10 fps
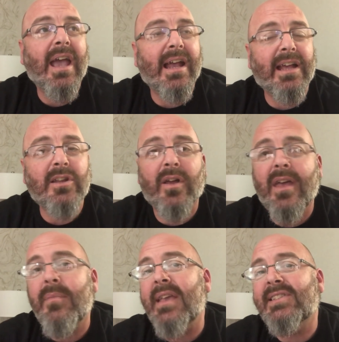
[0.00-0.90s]
And I know
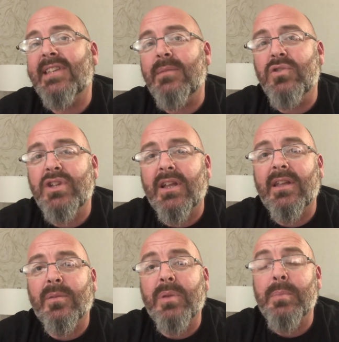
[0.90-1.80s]
that may seem
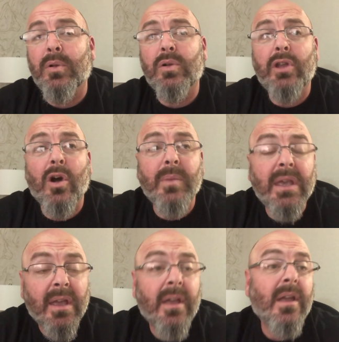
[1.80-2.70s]
shitty to people who know me,